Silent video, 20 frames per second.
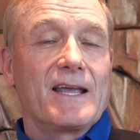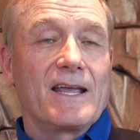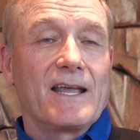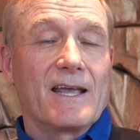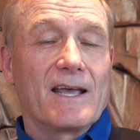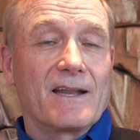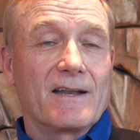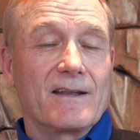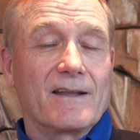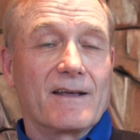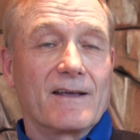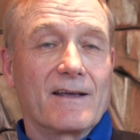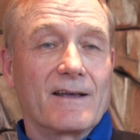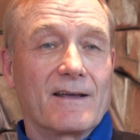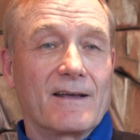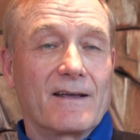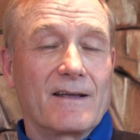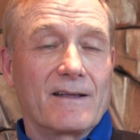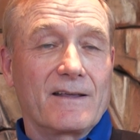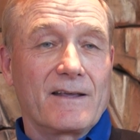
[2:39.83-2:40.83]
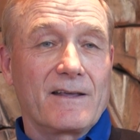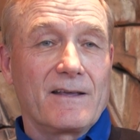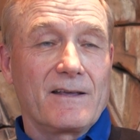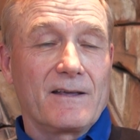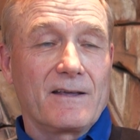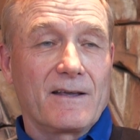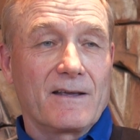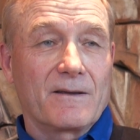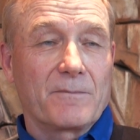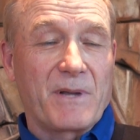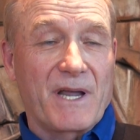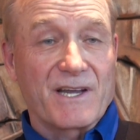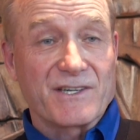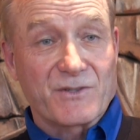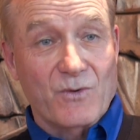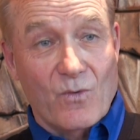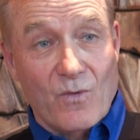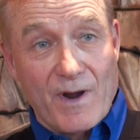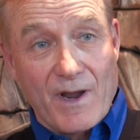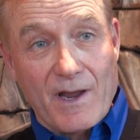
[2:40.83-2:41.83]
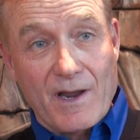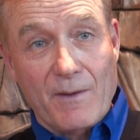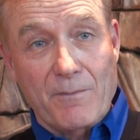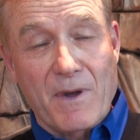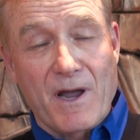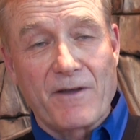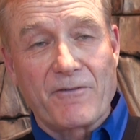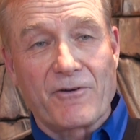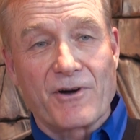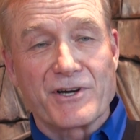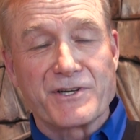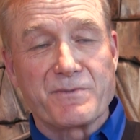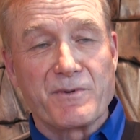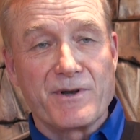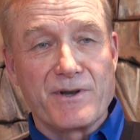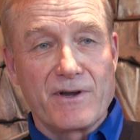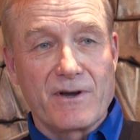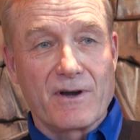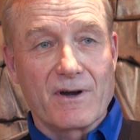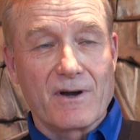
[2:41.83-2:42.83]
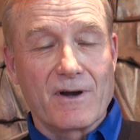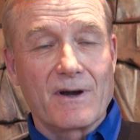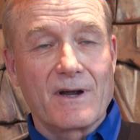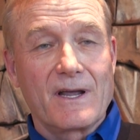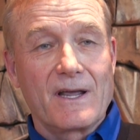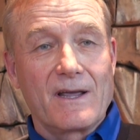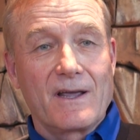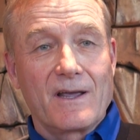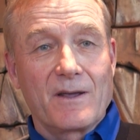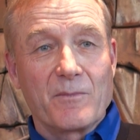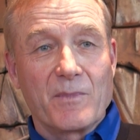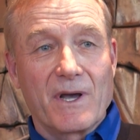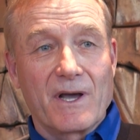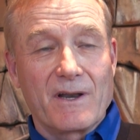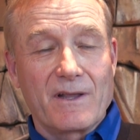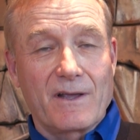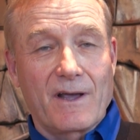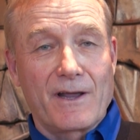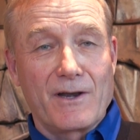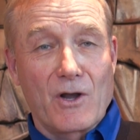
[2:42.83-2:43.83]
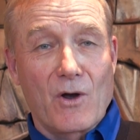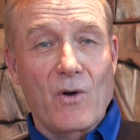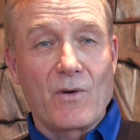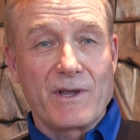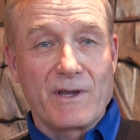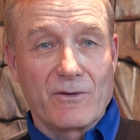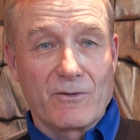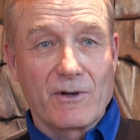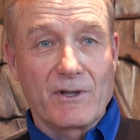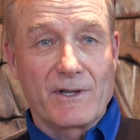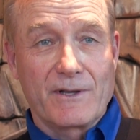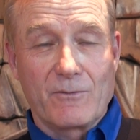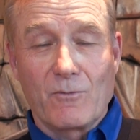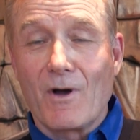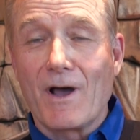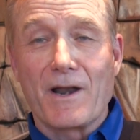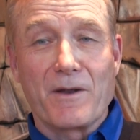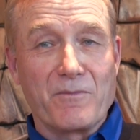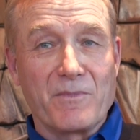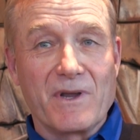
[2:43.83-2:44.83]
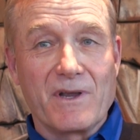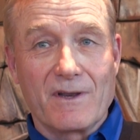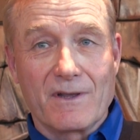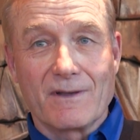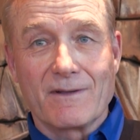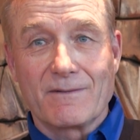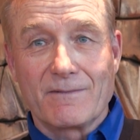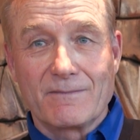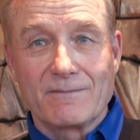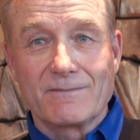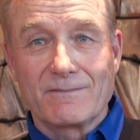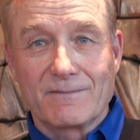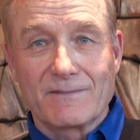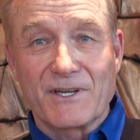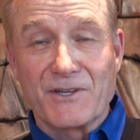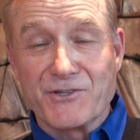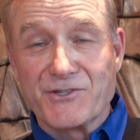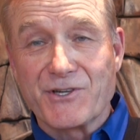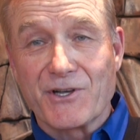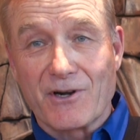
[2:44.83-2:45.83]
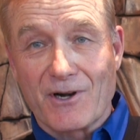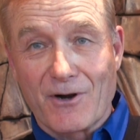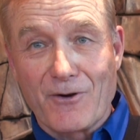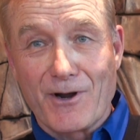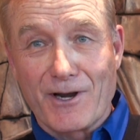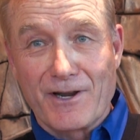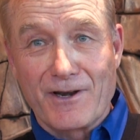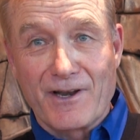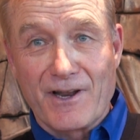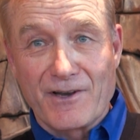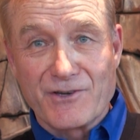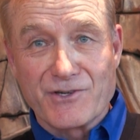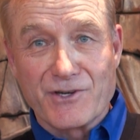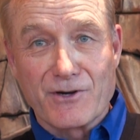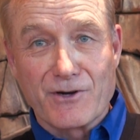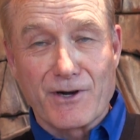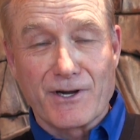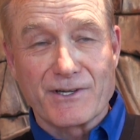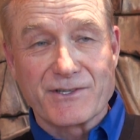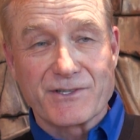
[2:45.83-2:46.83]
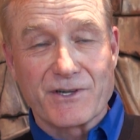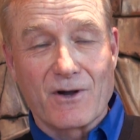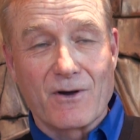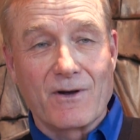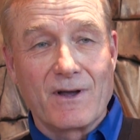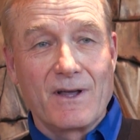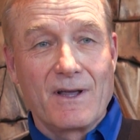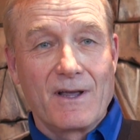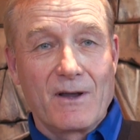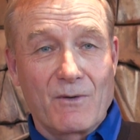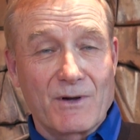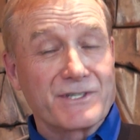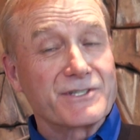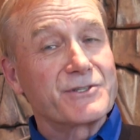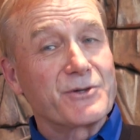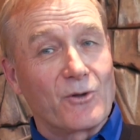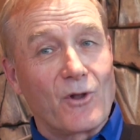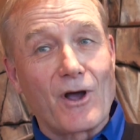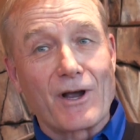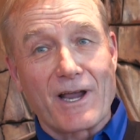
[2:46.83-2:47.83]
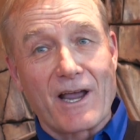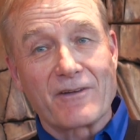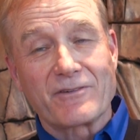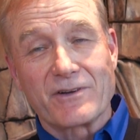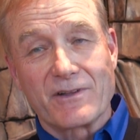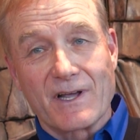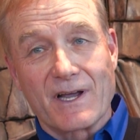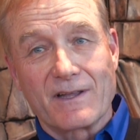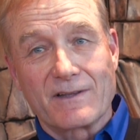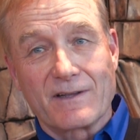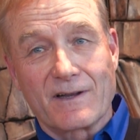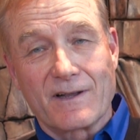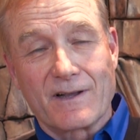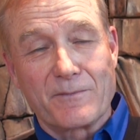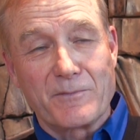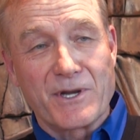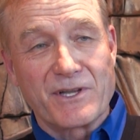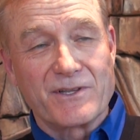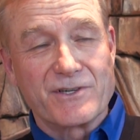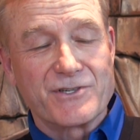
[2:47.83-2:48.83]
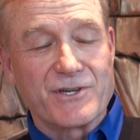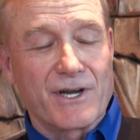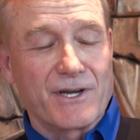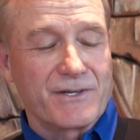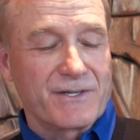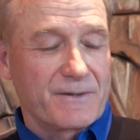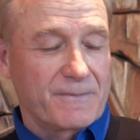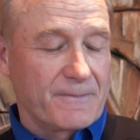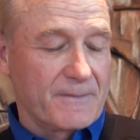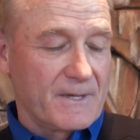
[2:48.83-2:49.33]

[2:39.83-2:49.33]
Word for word: and uh, he passed away my freshman year, but I know he really wanted me to consider going into engineering, so it wasn't too long after that that I made the change.